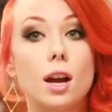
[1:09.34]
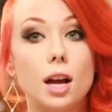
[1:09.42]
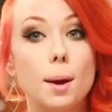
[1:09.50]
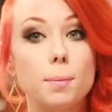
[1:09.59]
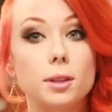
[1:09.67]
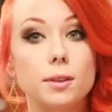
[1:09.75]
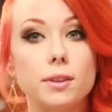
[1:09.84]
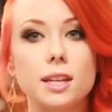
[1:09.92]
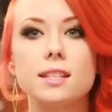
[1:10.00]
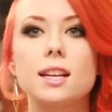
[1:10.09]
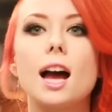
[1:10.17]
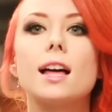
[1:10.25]
a couple of
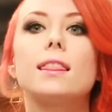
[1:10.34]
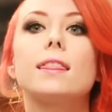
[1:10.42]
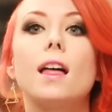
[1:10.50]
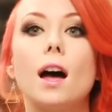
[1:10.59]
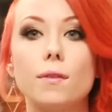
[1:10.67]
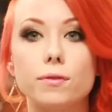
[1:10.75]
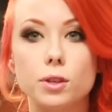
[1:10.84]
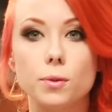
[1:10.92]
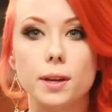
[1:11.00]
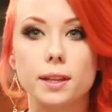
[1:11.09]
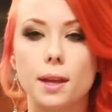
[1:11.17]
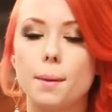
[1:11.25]
these. I love
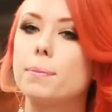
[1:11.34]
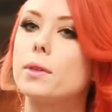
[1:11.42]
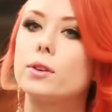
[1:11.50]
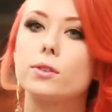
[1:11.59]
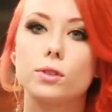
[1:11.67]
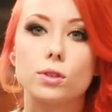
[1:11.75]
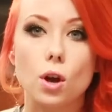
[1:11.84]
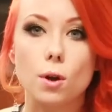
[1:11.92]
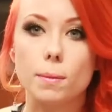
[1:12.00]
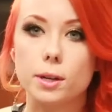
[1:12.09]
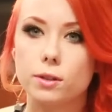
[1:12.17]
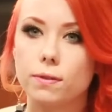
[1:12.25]
doing them. They're
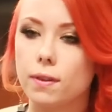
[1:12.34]
so much